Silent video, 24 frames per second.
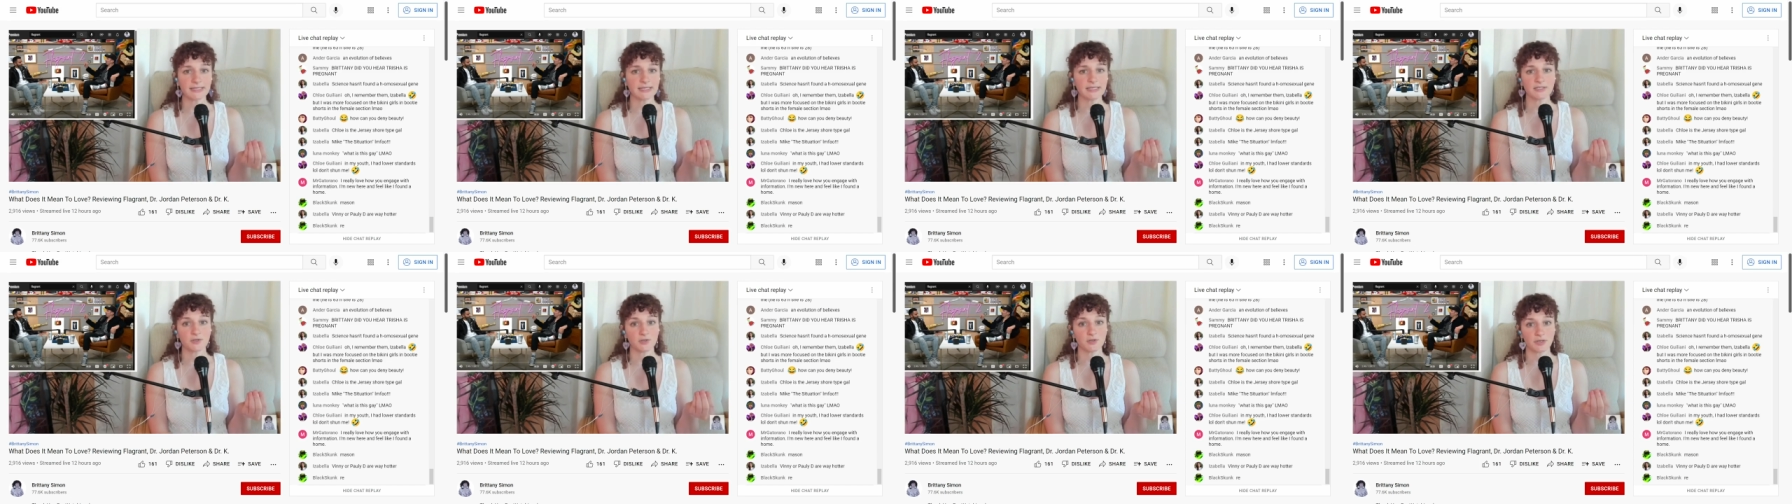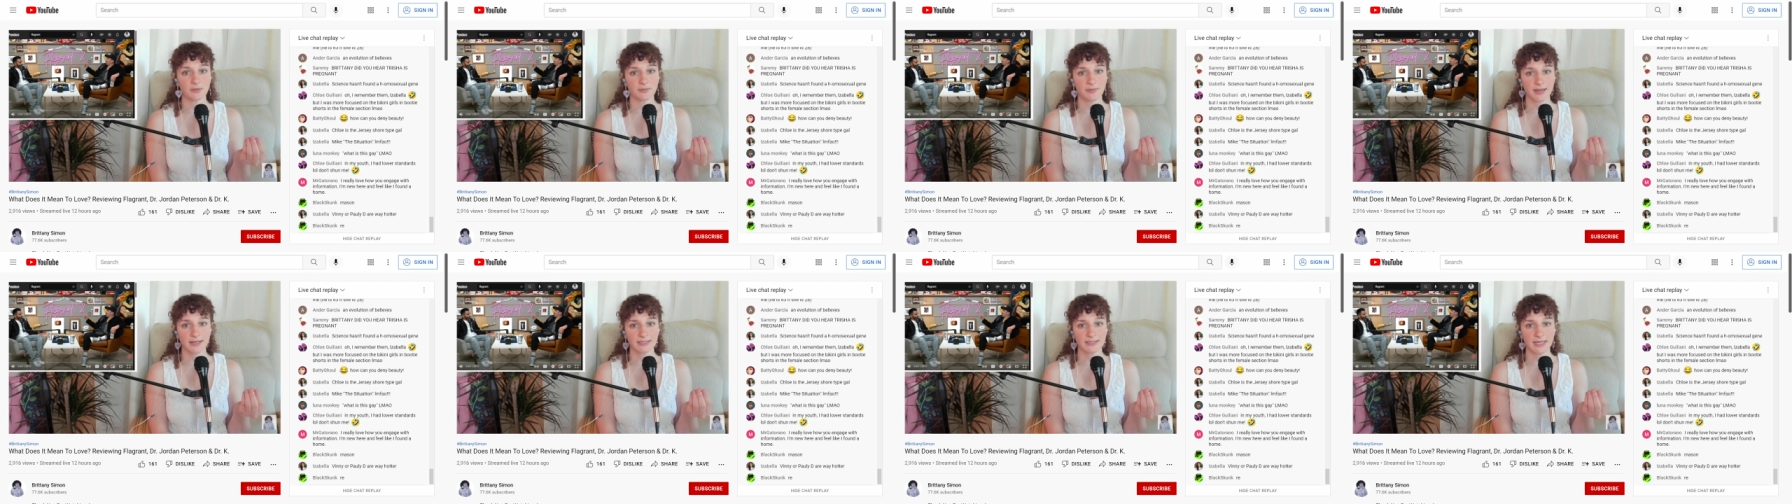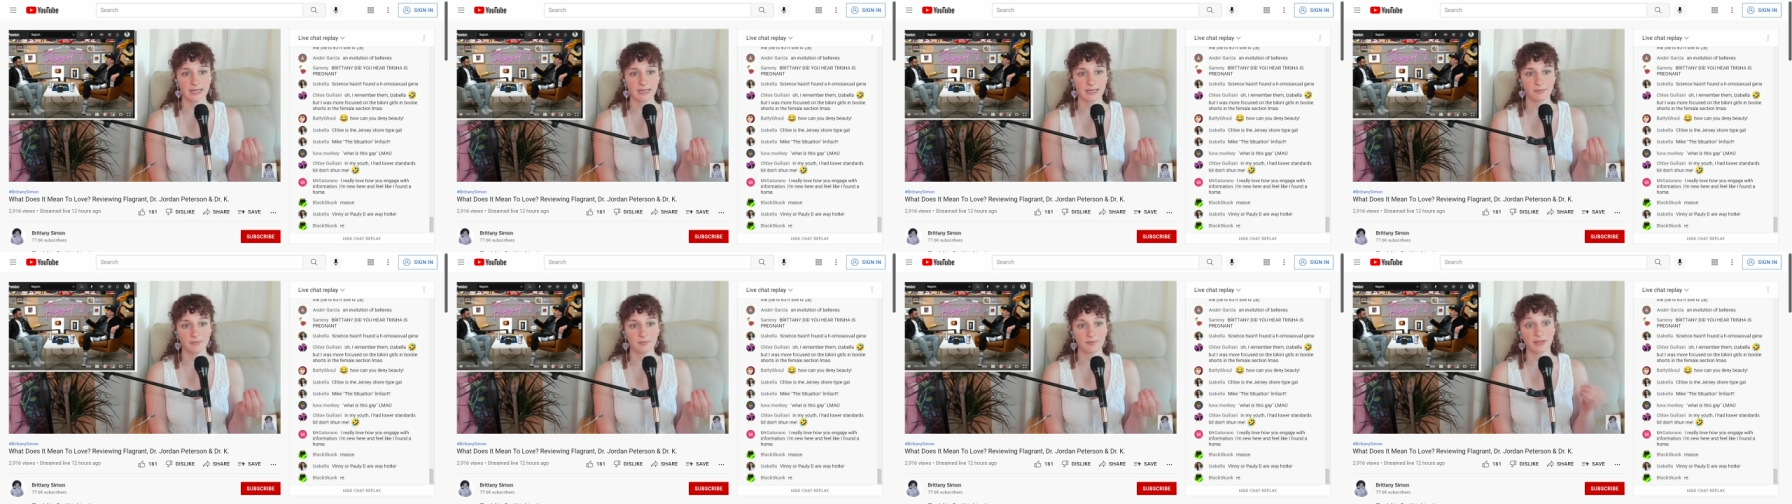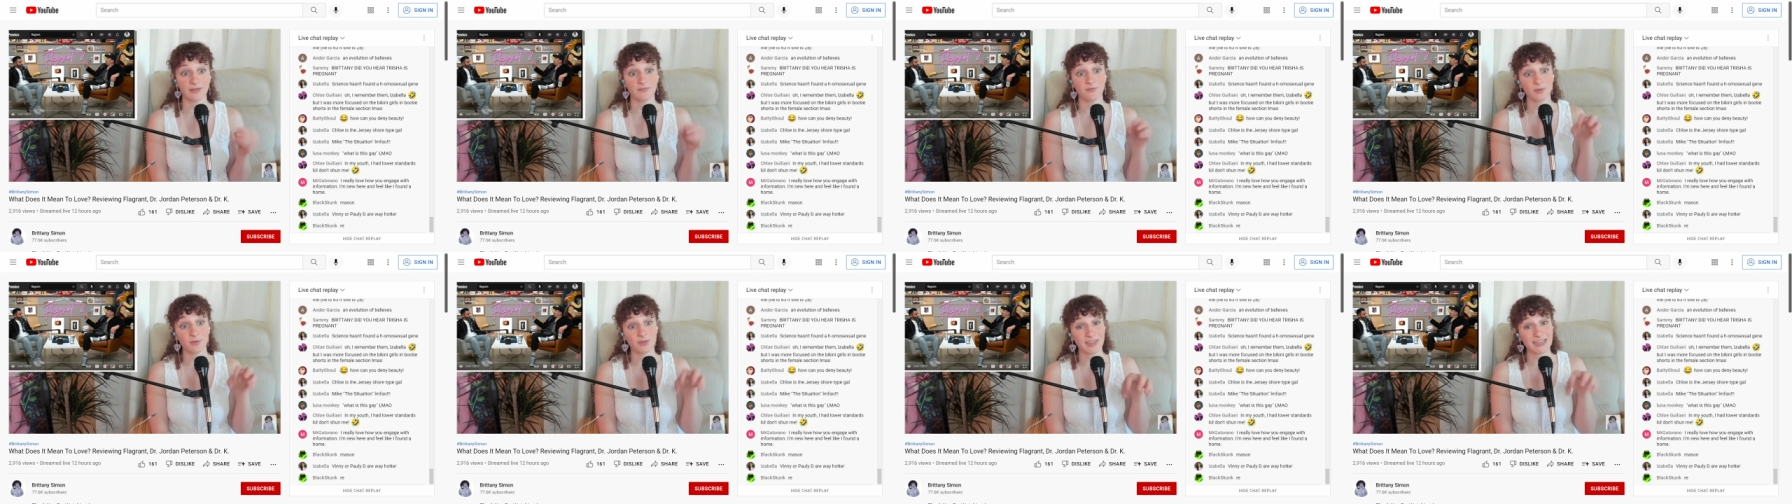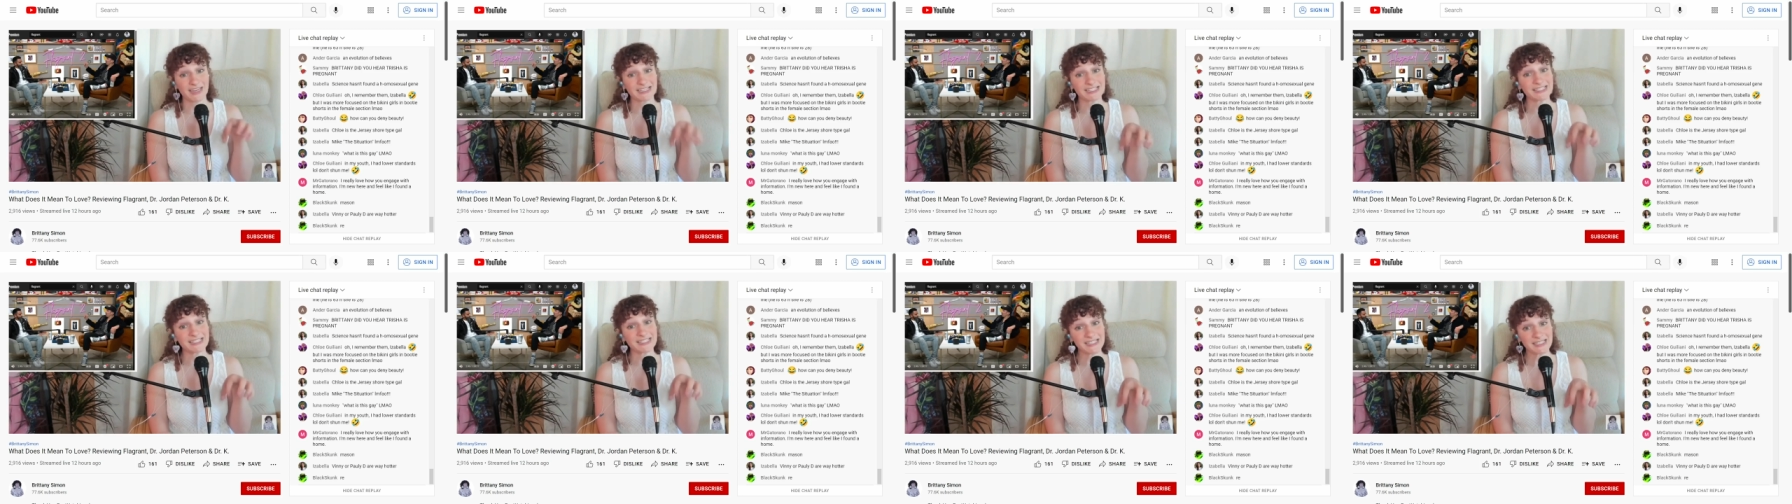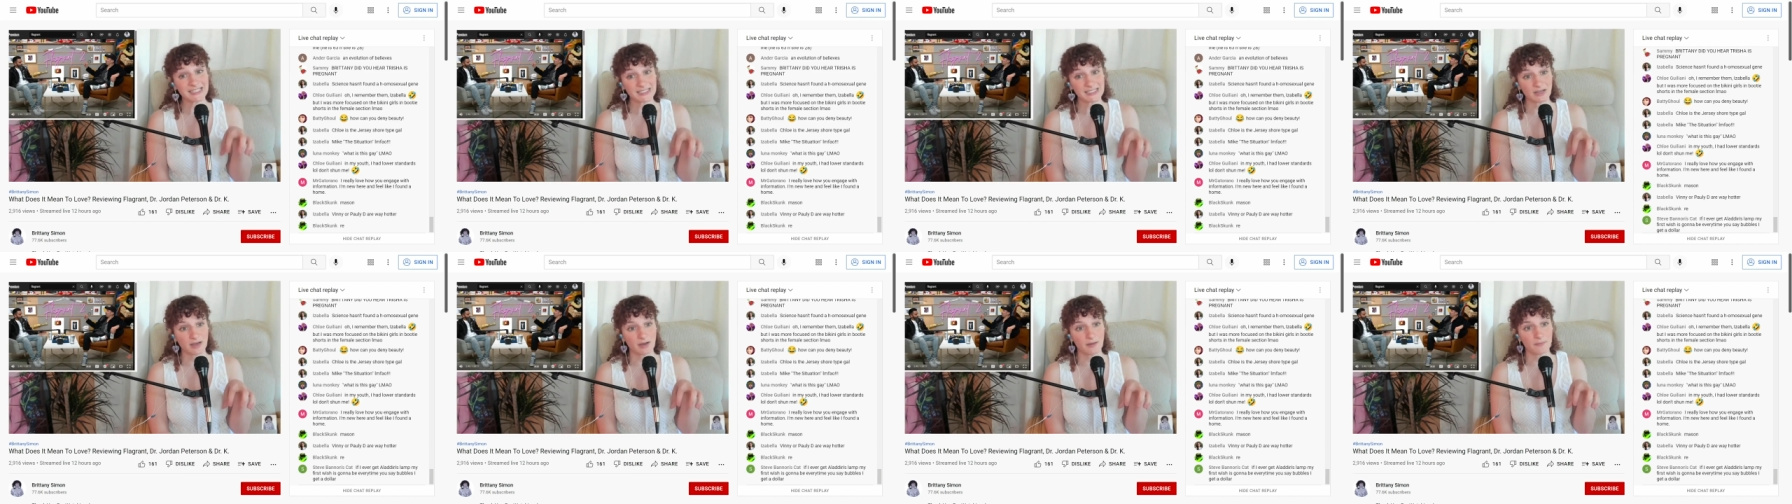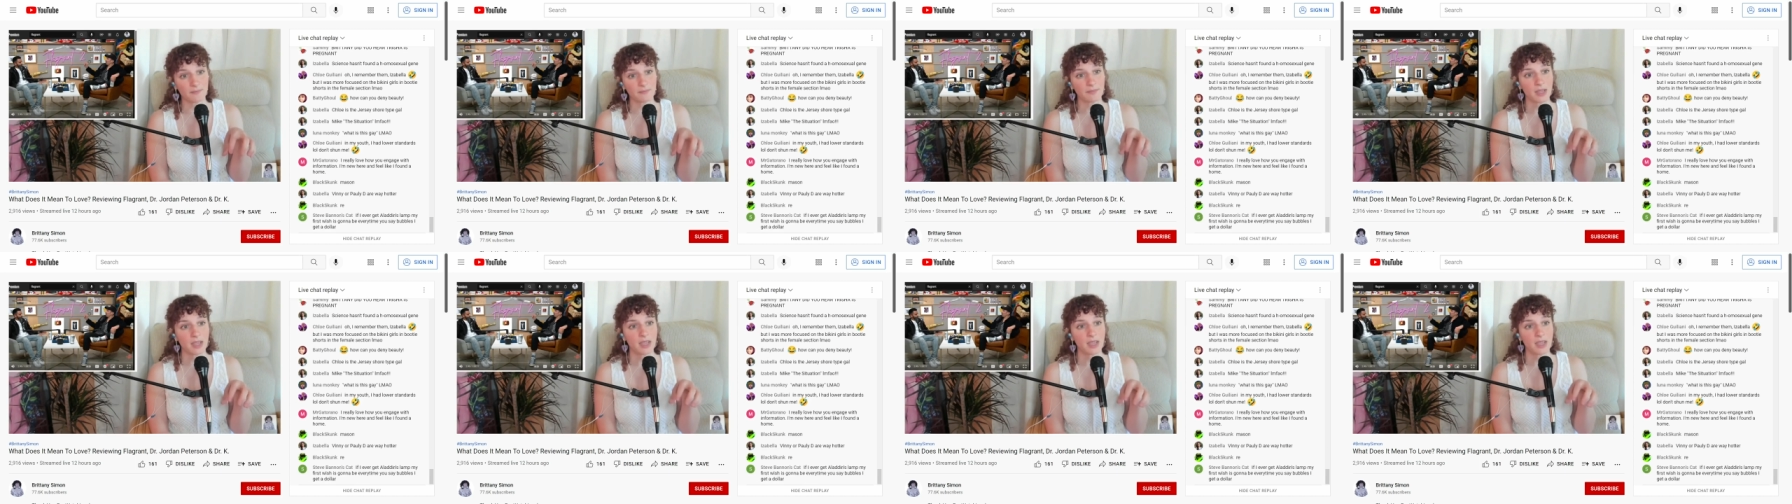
easier to maintain a belief within a system